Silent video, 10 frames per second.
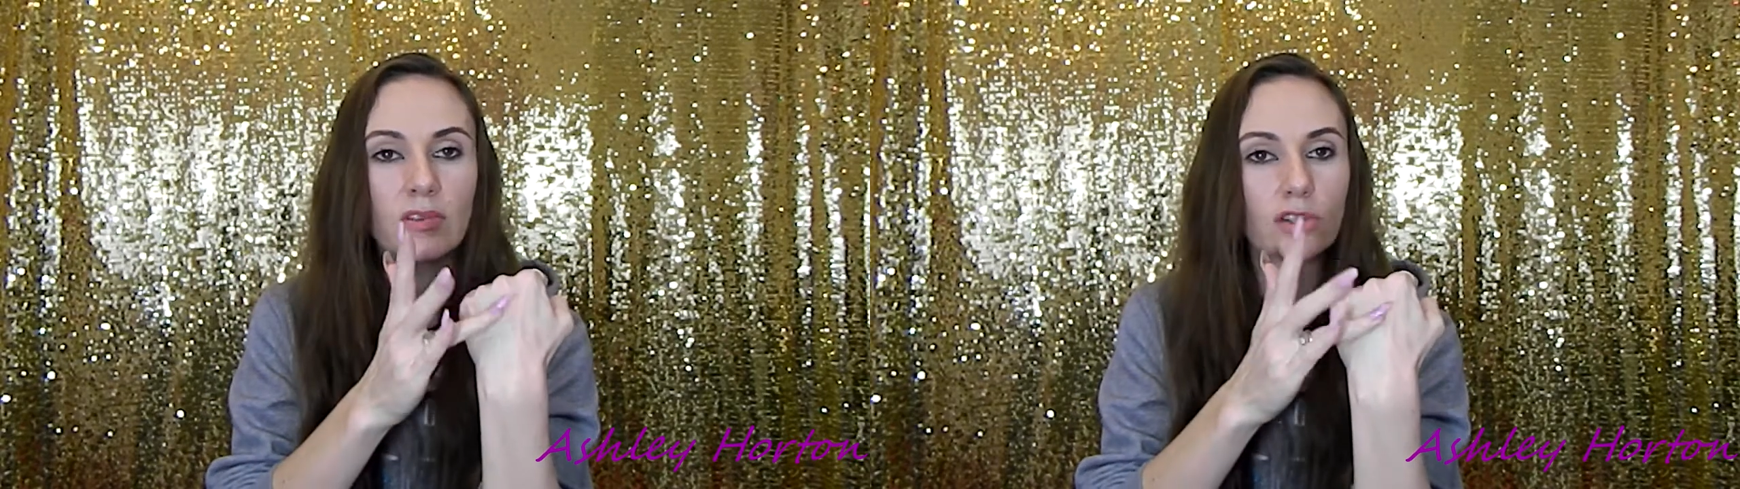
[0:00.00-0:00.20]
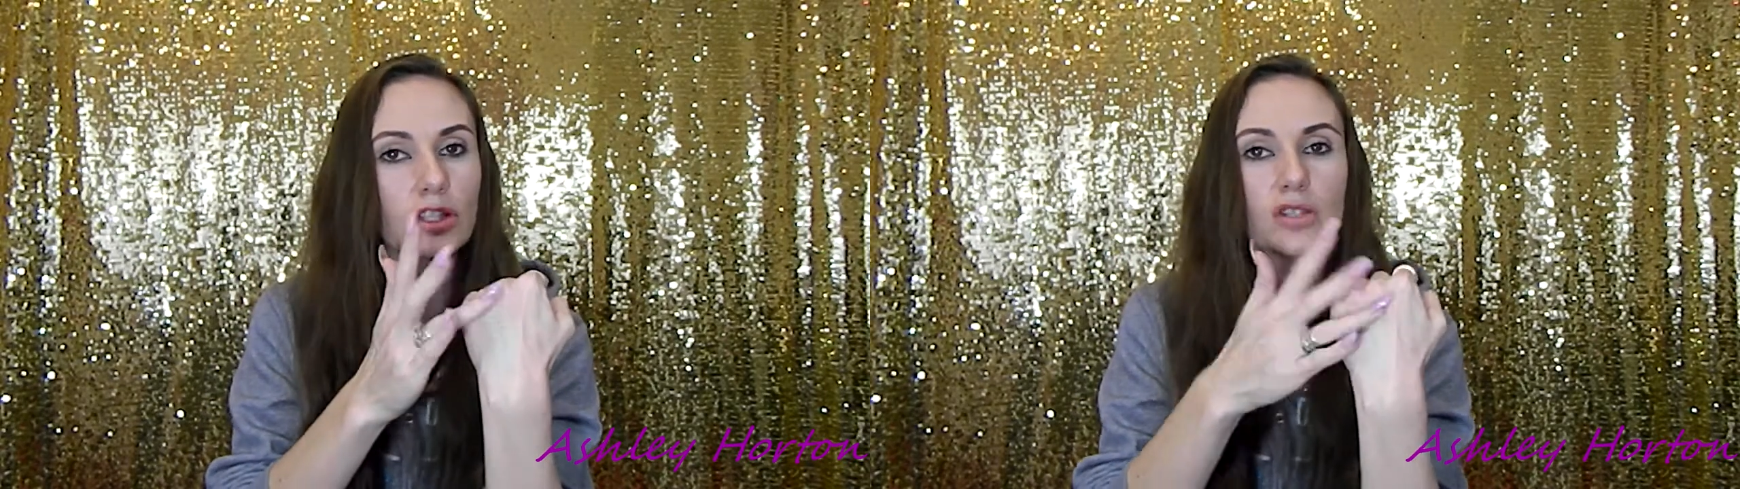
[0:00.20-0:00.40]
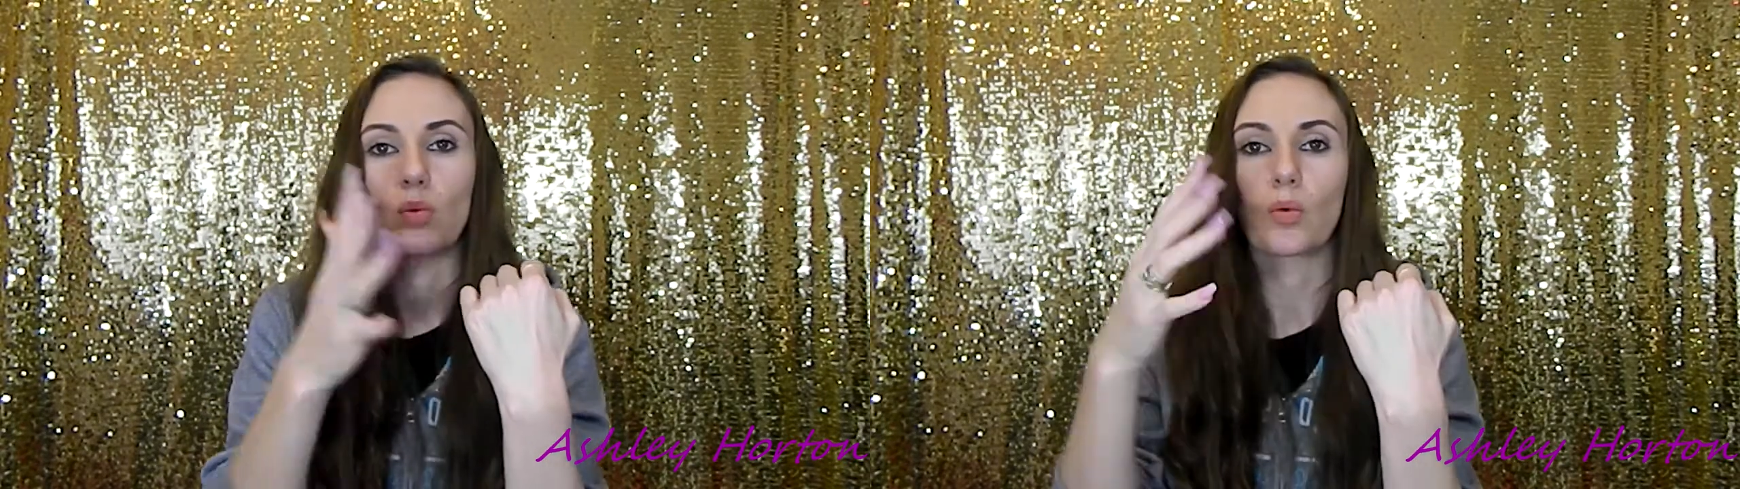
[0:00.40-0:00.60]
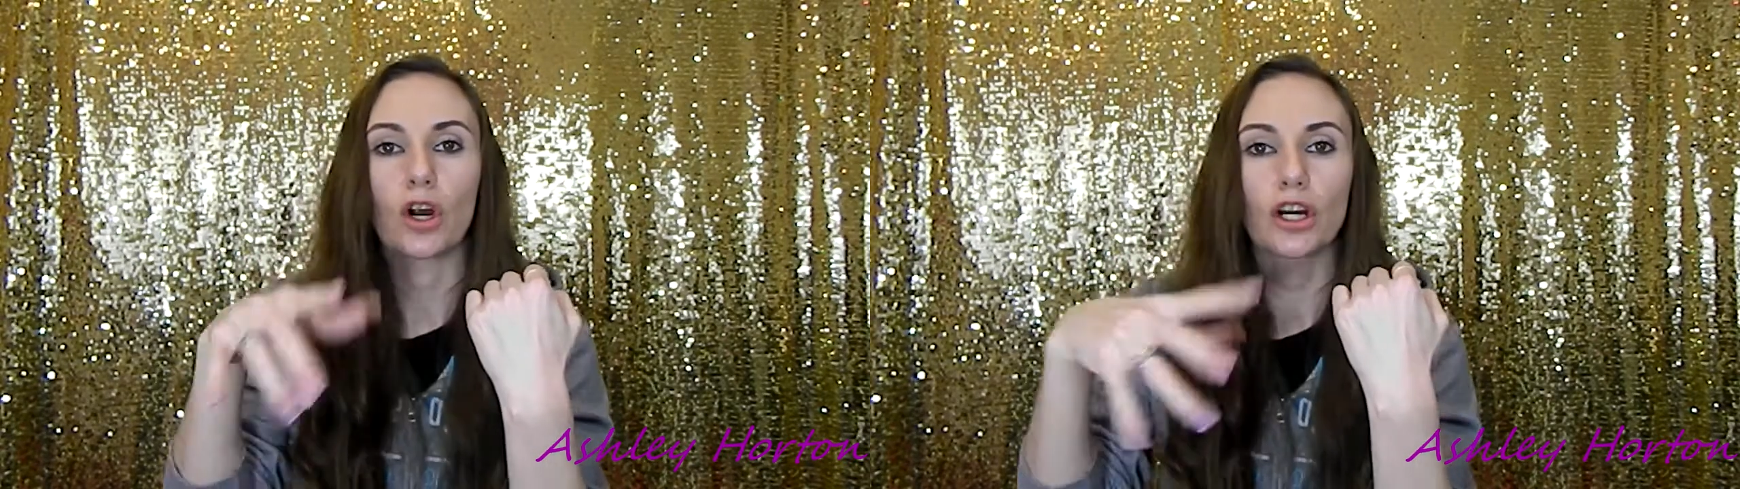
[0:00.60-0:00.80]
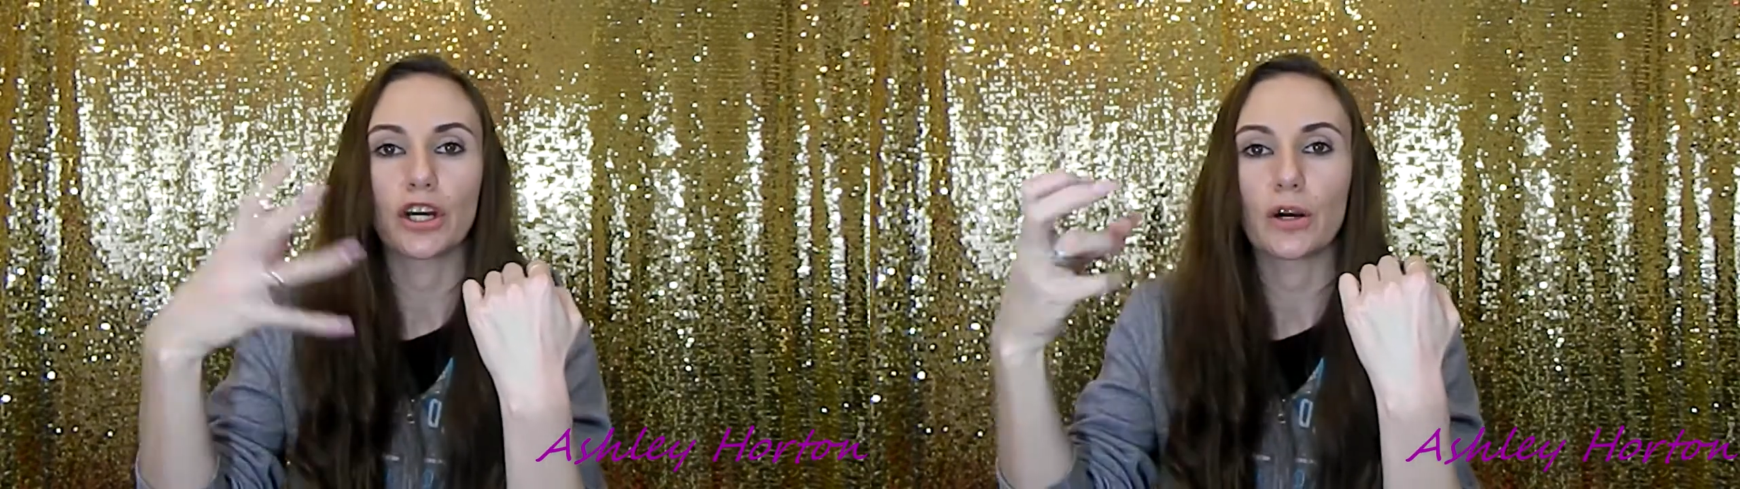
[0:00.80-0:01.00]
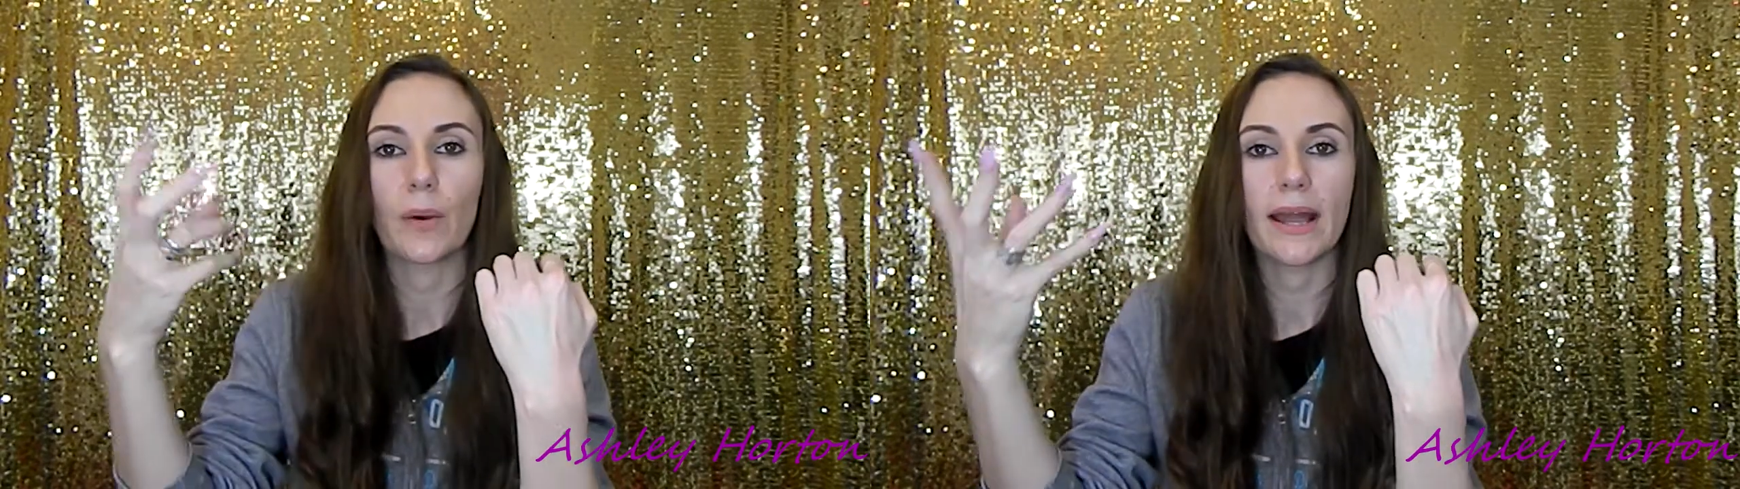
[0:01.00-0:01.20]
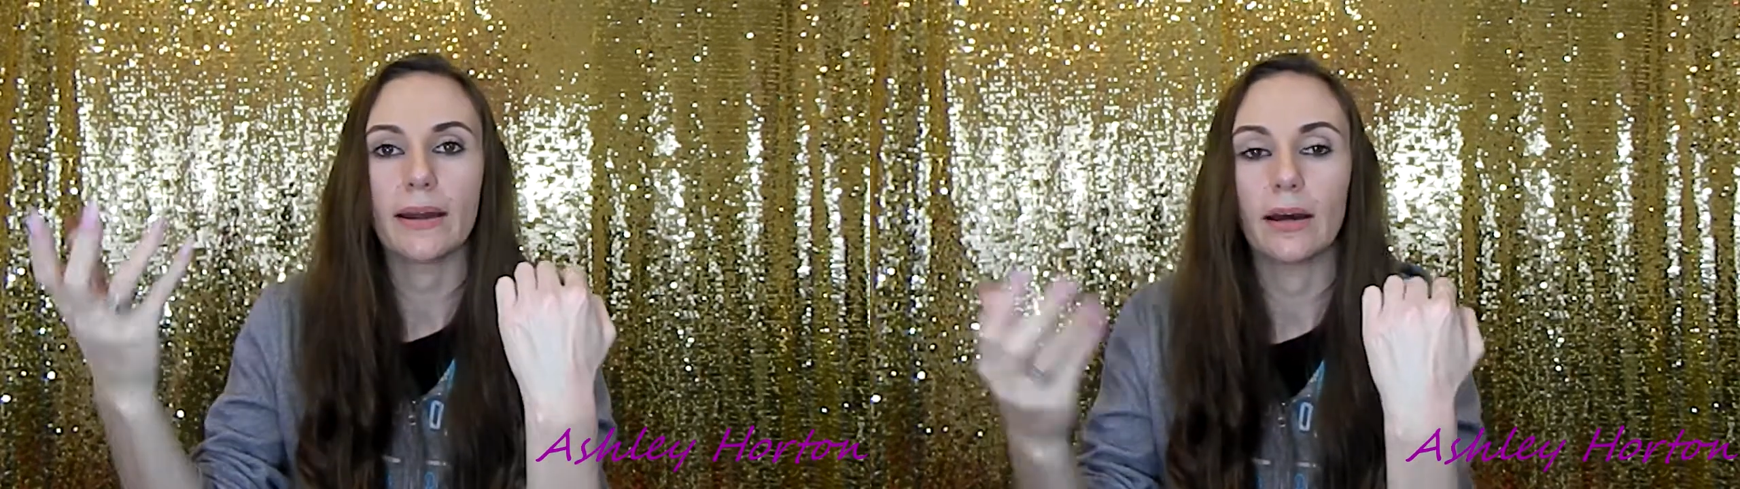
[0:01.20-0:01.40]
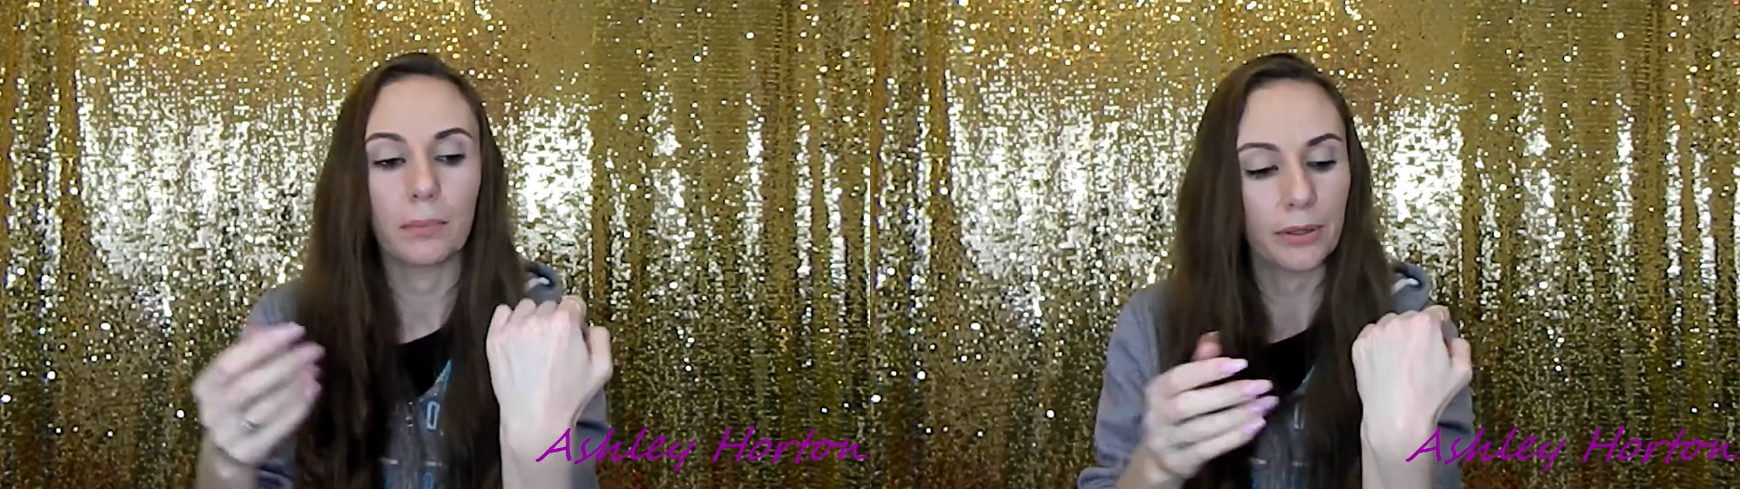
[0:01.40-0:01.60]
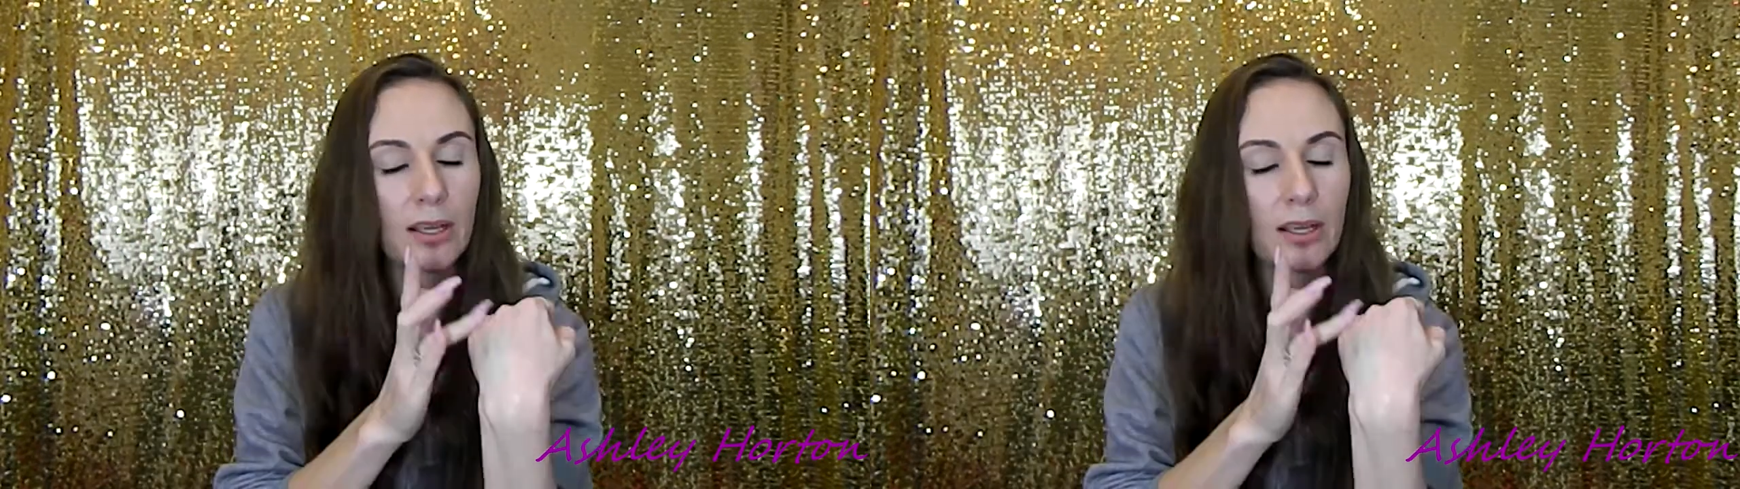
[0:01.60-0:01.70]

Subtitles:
Just work your way up.